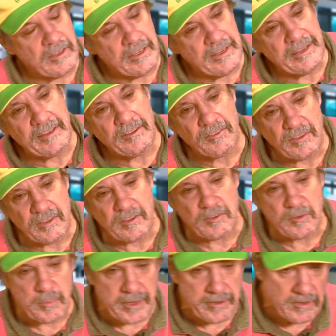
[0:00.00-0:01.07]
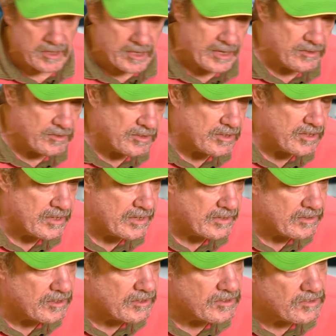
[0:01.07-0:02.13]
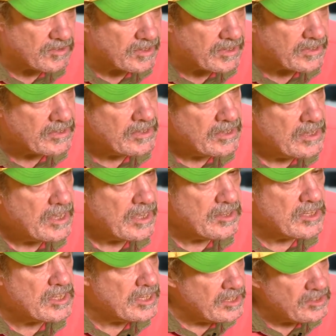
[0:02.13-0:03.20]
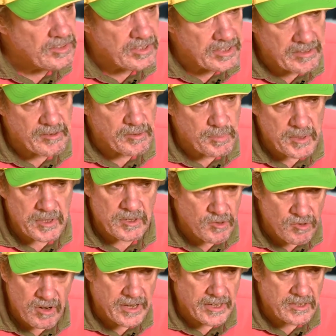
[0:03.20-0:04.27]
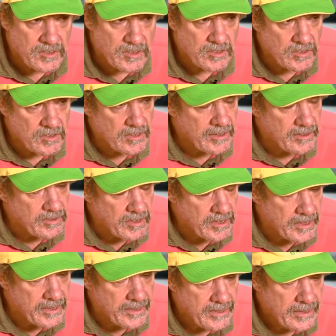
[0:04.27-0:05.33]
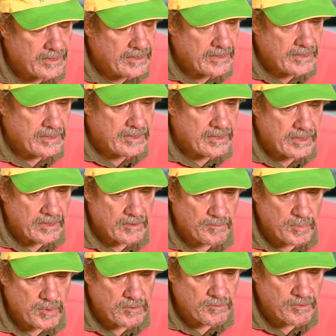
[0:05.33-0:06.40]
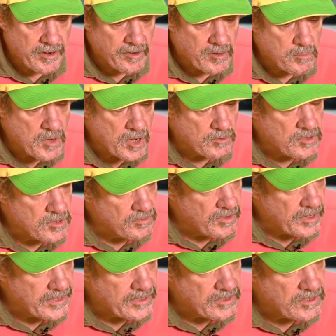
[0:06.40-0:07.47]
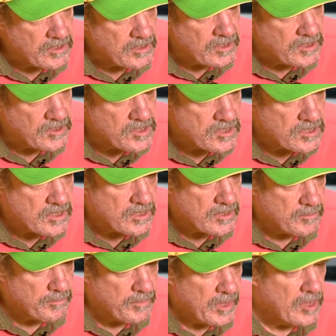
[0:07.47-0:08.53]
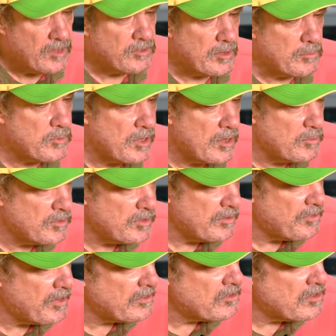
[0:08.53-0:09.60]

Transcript: it's about the kids at the end of the day. And the kids here have been great, you know, they've been very motivated. Sometimes they've had